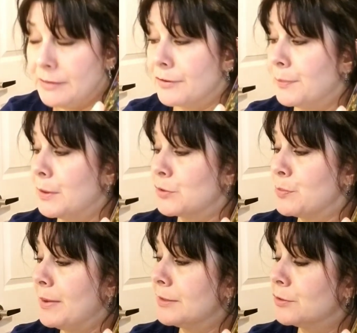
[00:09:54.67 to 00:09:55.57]
from those
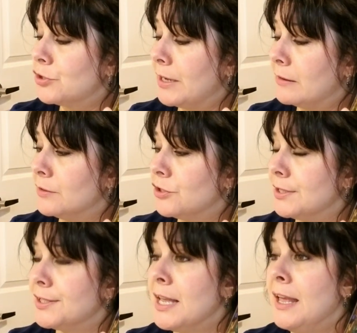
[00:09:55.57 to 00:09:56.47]
mental
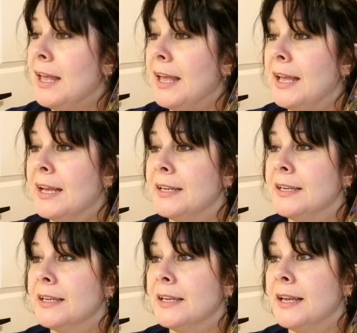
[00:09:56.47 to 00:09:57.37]
challenges and,
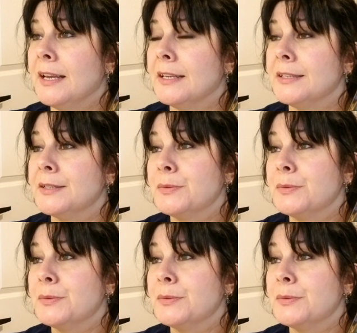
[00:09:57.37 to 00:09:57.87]
and,